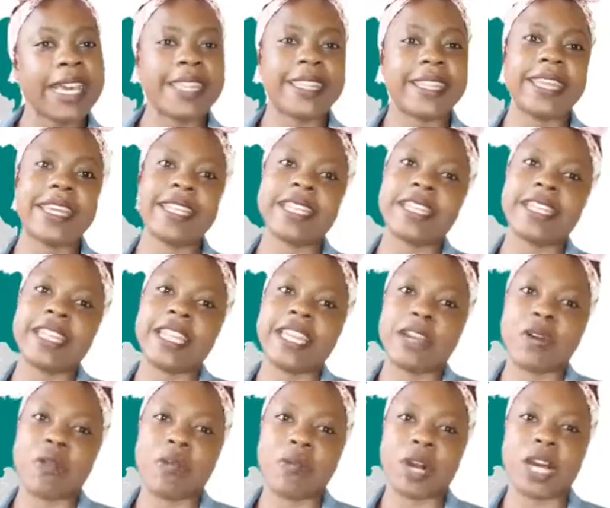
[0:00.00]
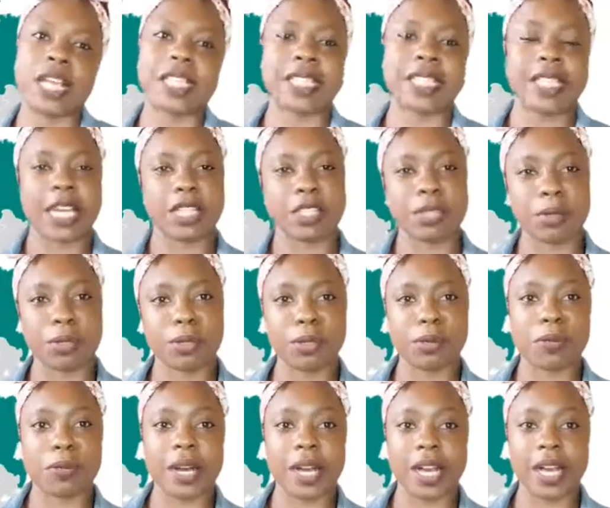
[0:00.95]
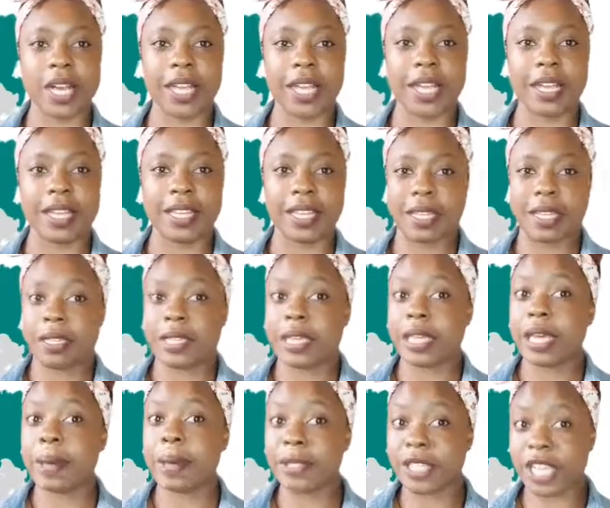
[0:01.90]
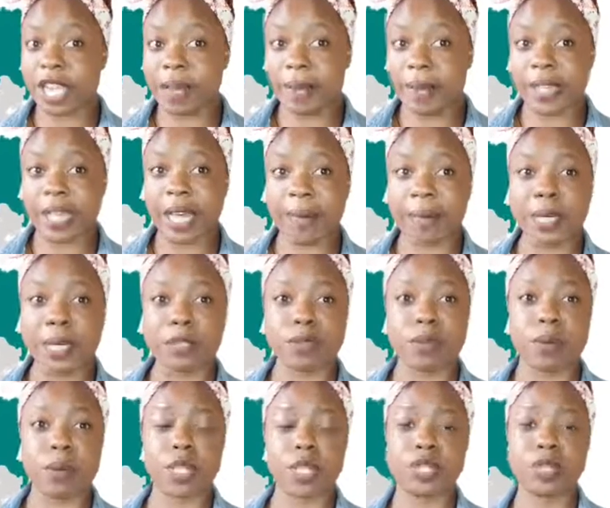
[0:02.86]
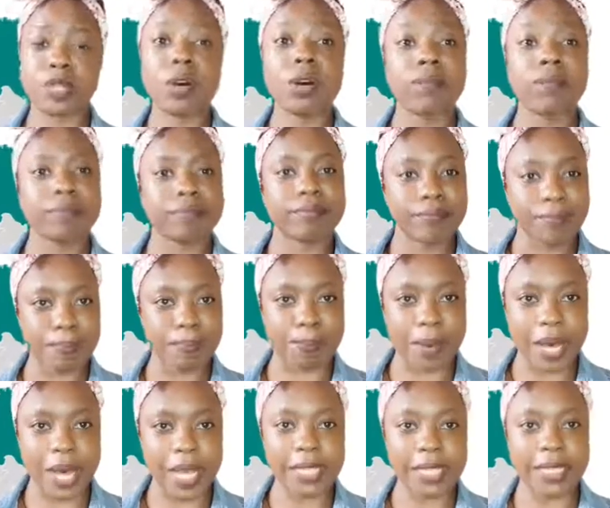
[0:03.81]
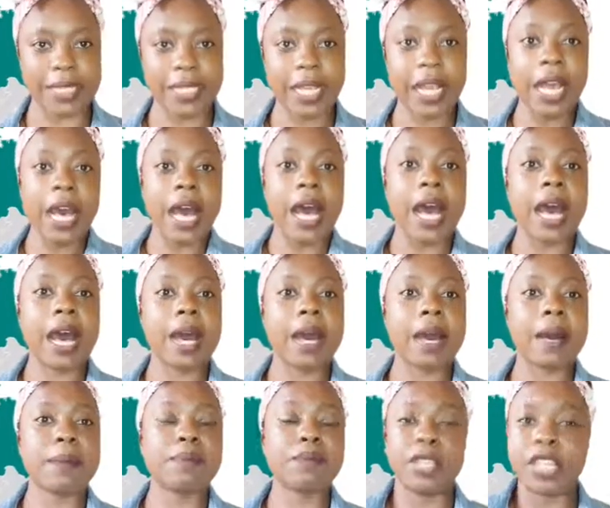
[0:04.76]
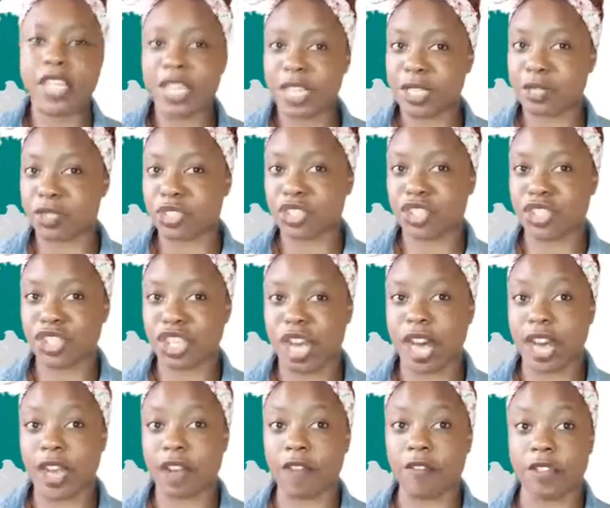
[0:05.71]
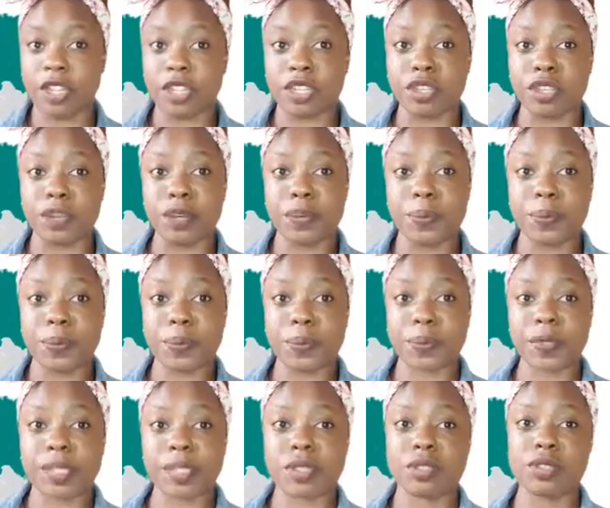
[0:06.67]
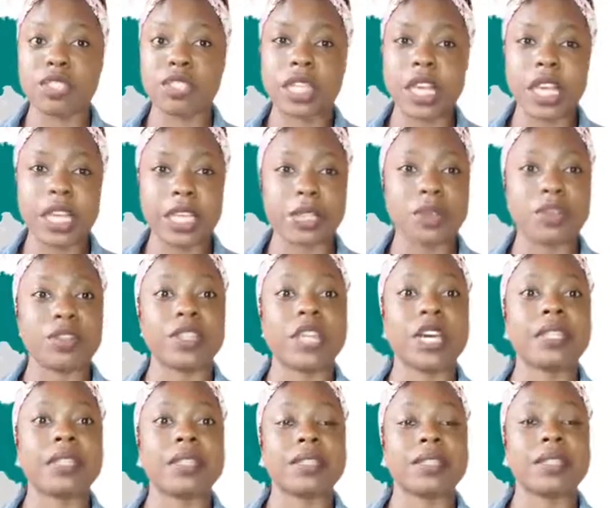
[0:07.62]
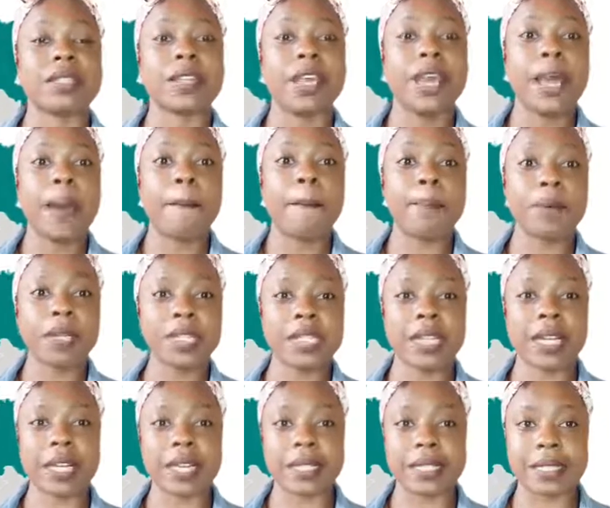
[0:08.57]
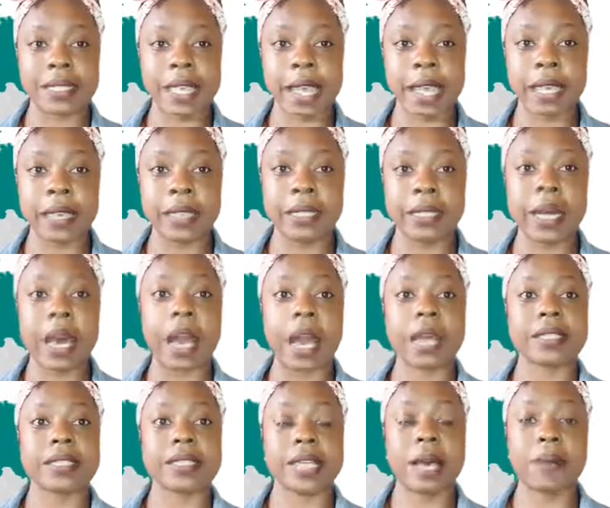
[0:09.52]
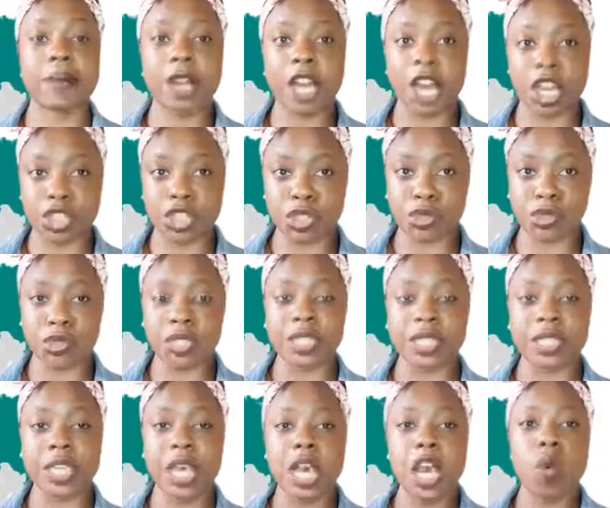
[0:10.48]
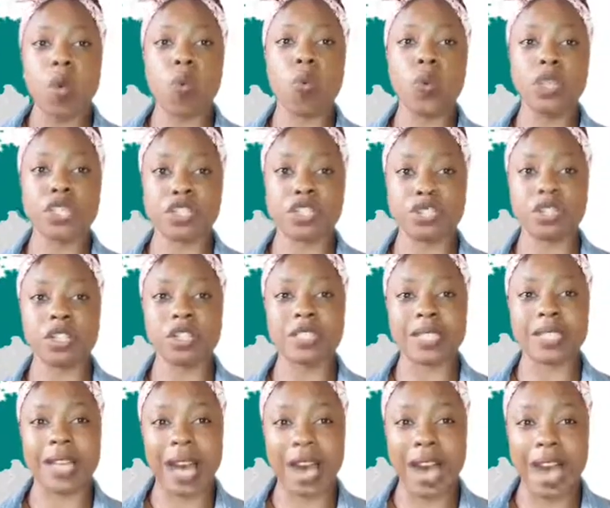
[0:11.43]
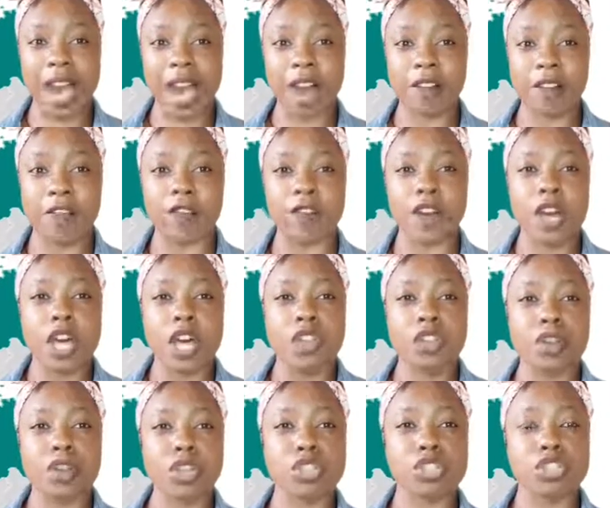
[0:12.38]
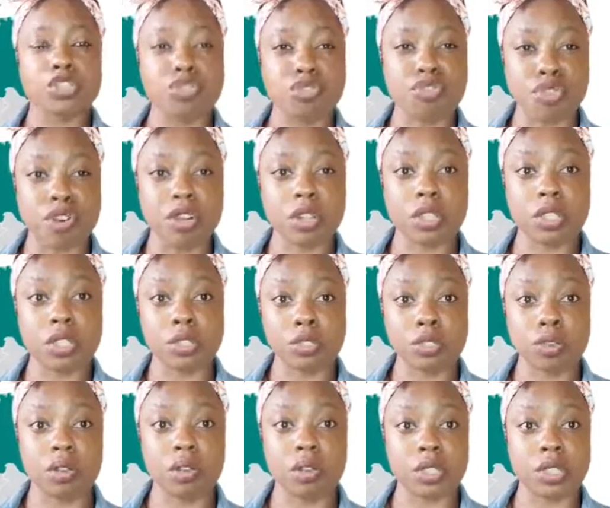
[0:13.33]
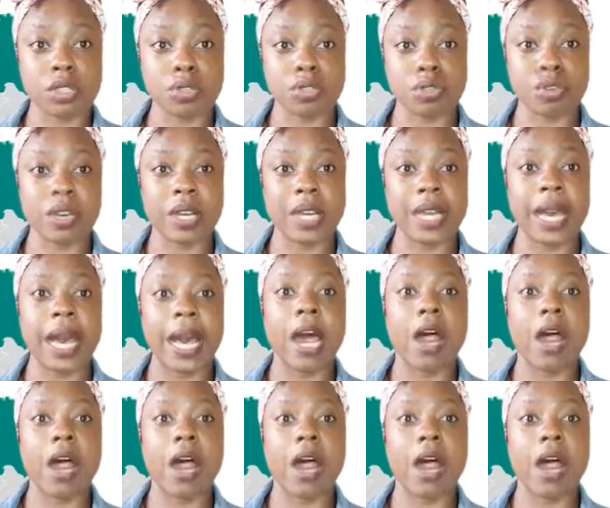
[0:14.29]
then ne ku mukazi ngasobola omwagala gye bali abantu bwe batyo. But I'm here to share a video to tell you that putting aside some countries which don't have those strong